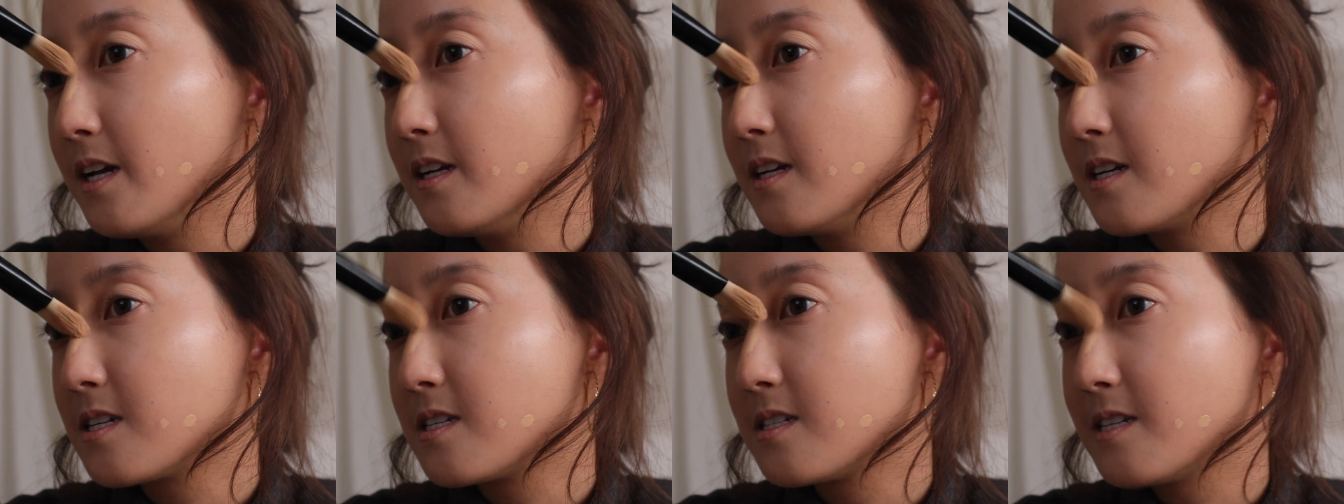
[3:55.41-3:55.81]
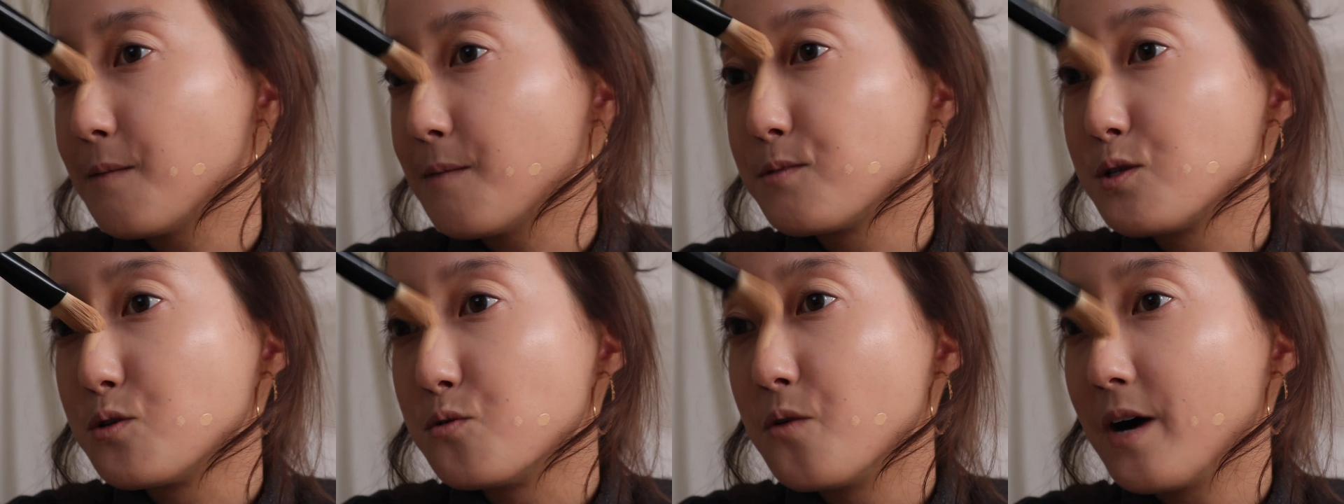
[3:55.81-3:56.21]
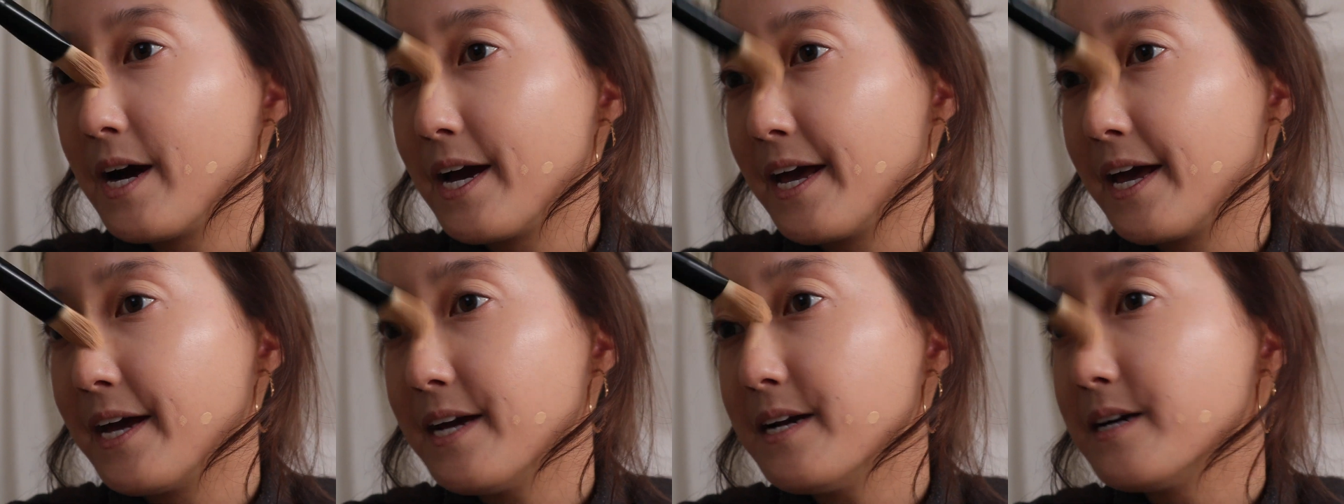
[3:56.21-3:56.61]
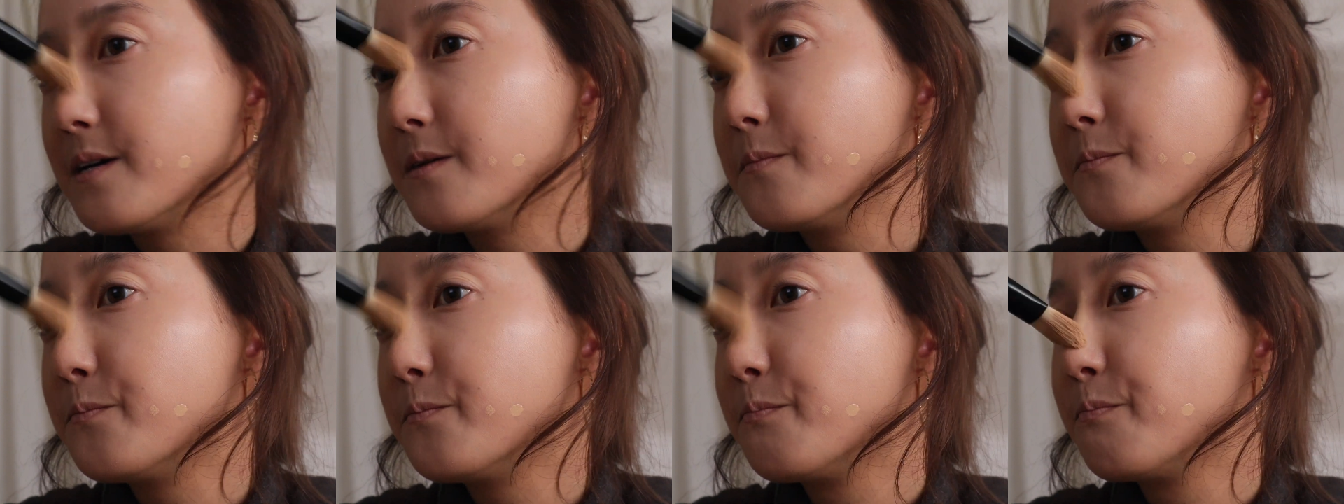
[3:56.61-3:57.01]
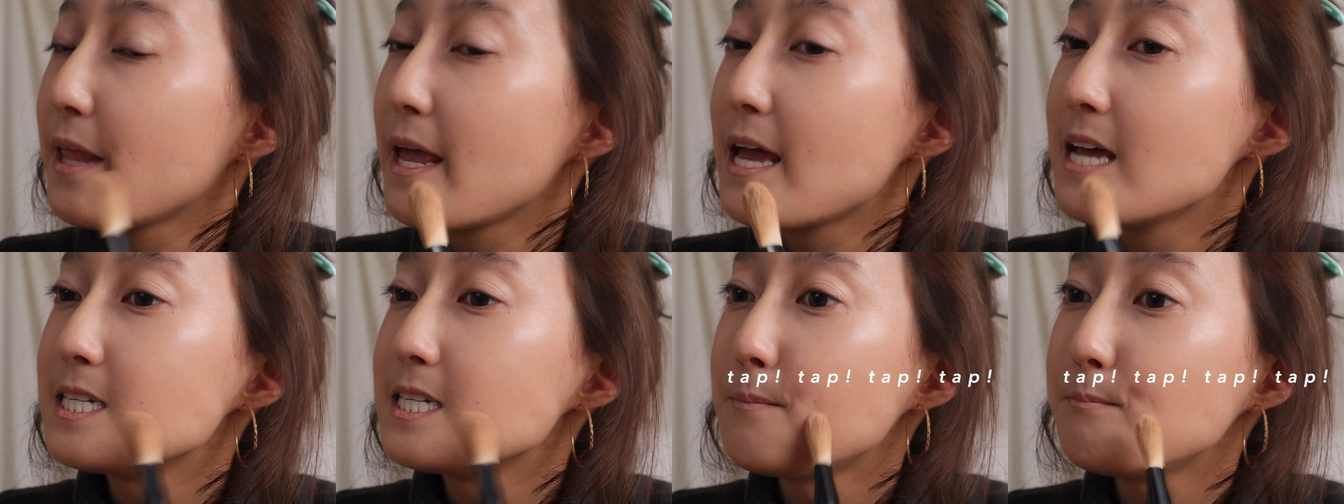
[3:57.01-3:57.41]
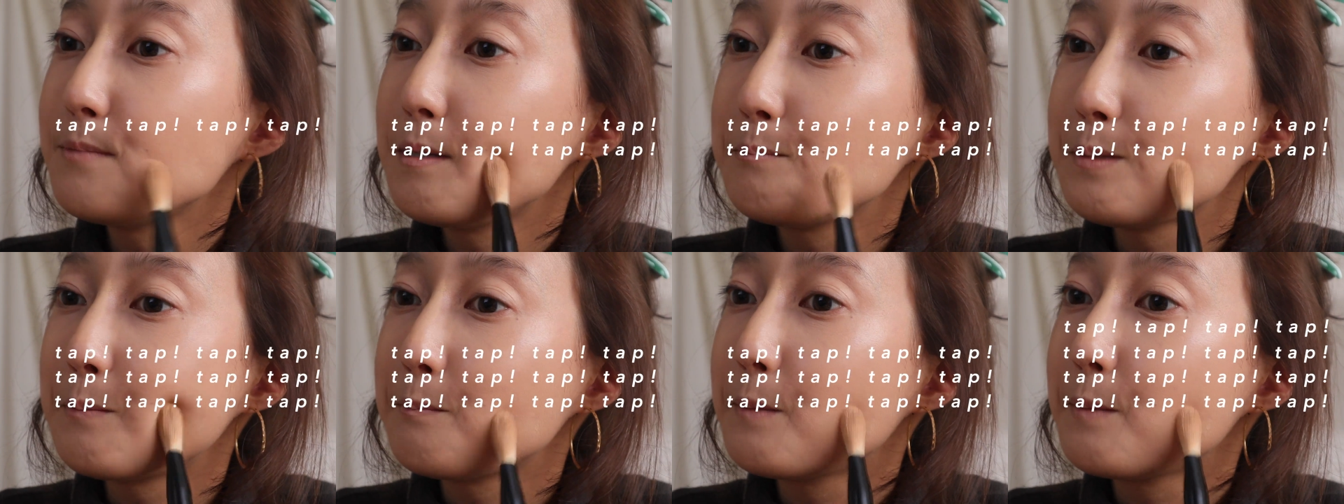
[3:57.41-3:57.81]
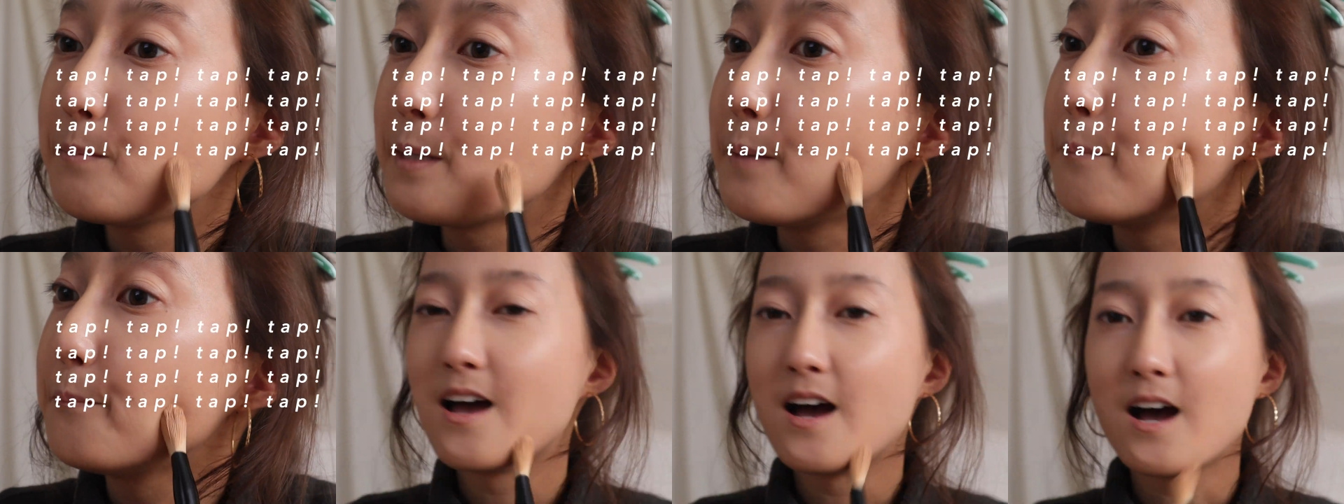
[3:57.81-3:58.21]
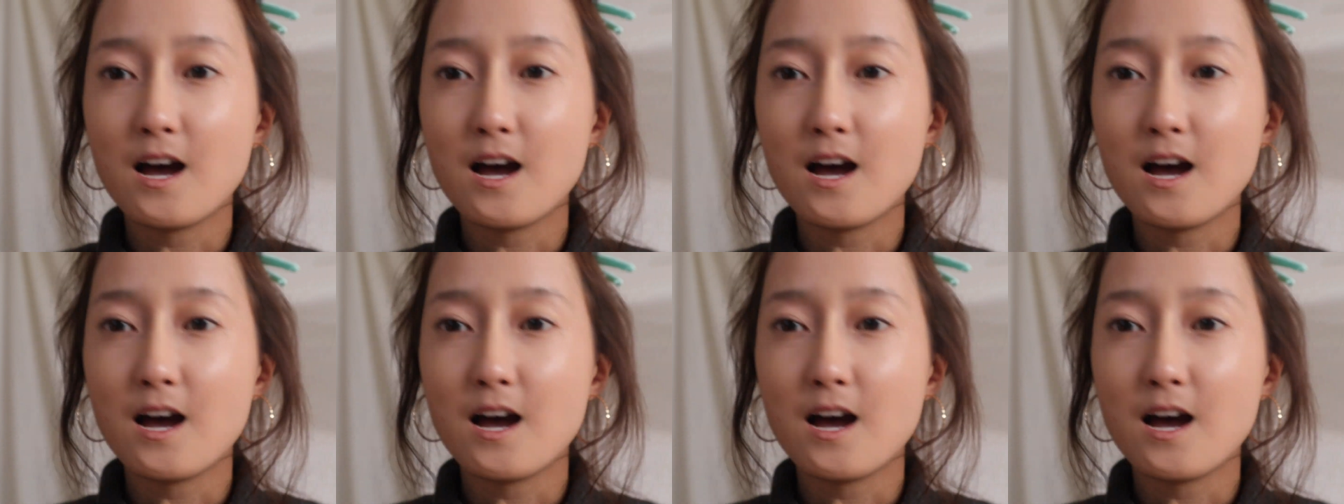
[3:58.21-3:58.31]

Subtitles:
accept who I am. Tap, tap, tap, tap, tap.